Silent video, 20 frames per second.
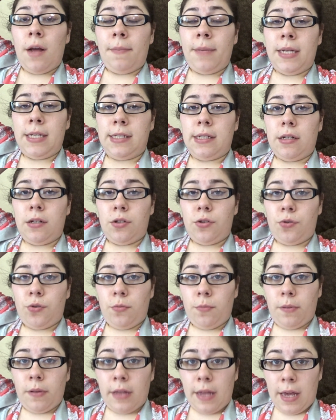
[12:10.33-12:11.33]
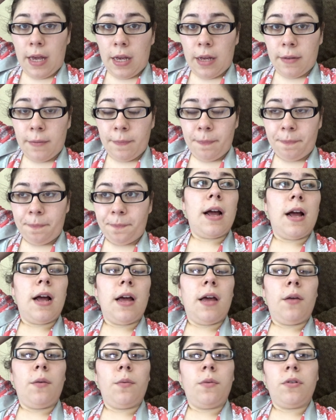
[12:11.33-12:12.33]
He's in his room playing.
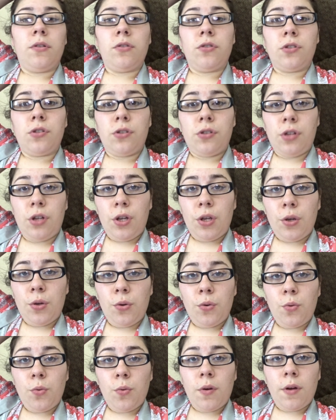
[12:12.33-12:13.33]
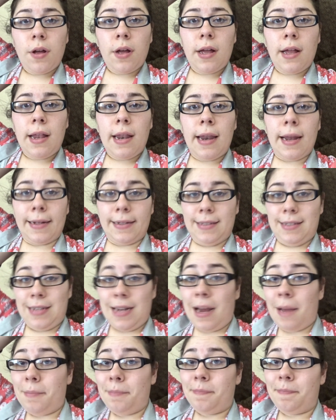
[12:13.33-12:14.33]
I will see you next
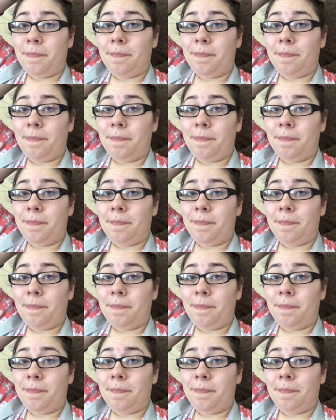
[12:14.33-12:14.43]
time.